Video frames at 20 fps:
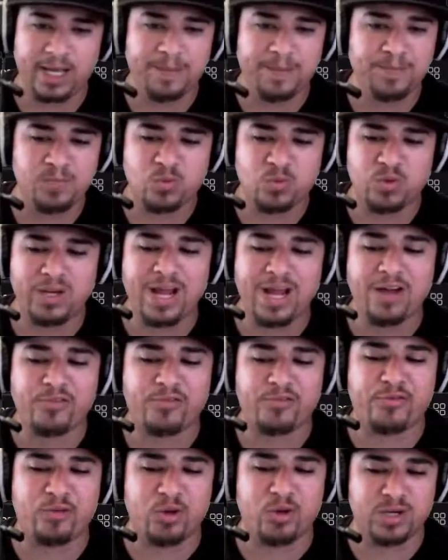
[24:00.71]
We're not
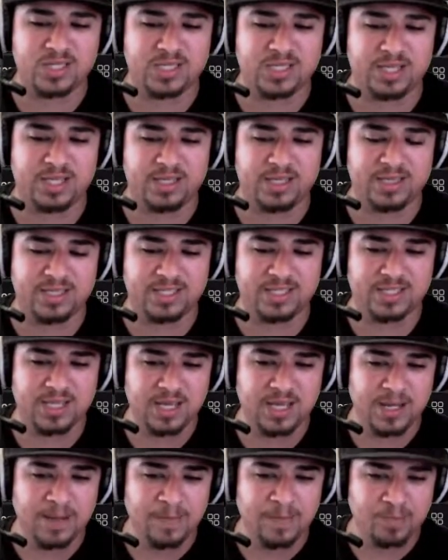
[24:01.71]
forcing these
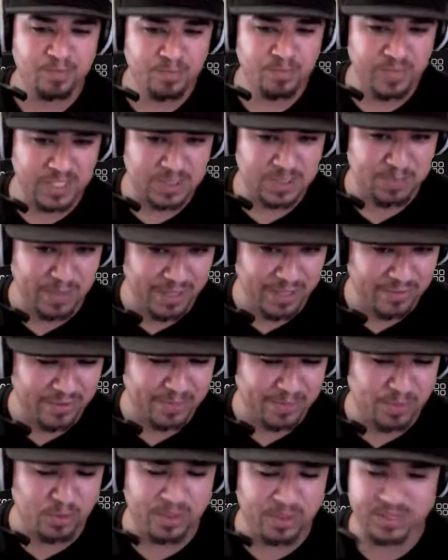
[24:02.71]
pivot
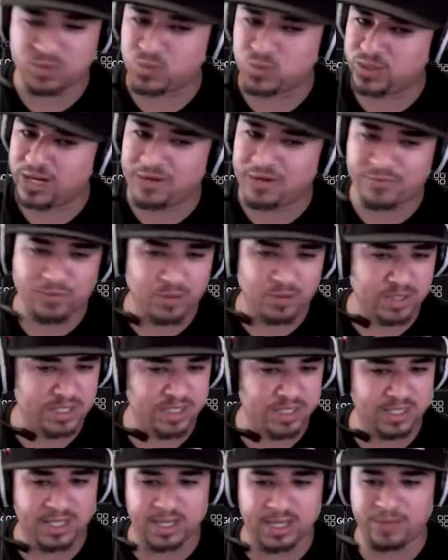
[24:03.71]
points. We're not
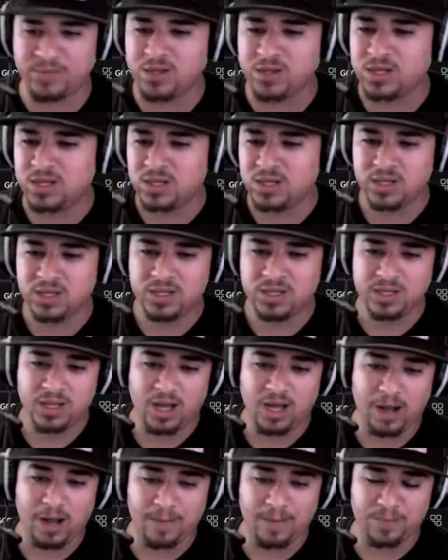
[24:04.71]
forcing them.
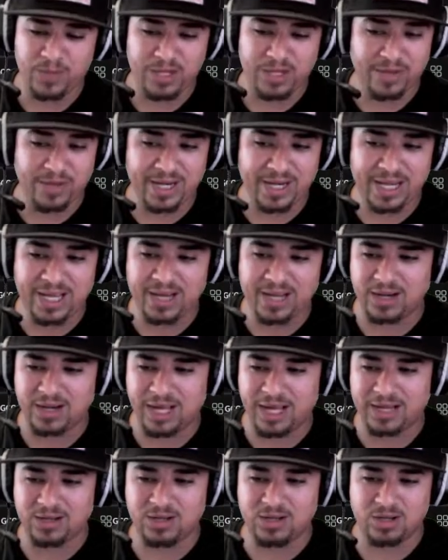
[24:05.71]
Even here,
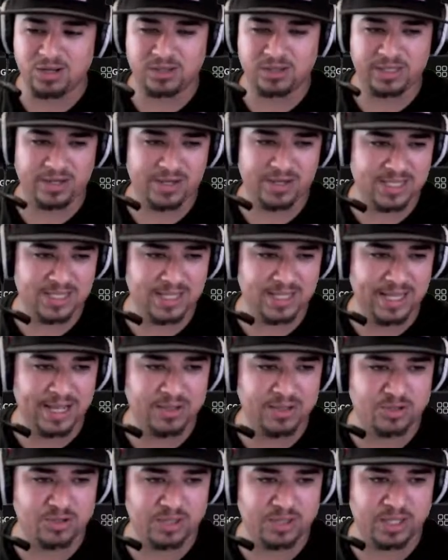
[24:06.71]
like look, there is a
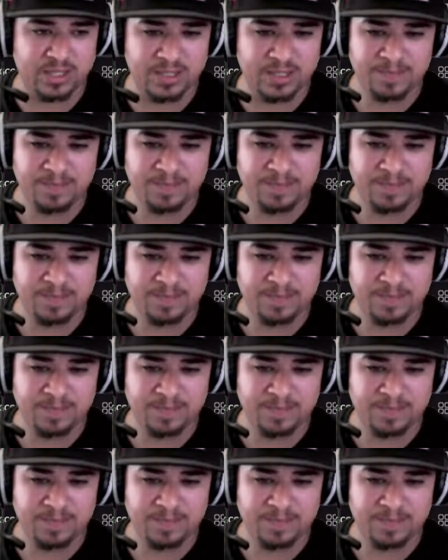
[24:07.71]
downtrend.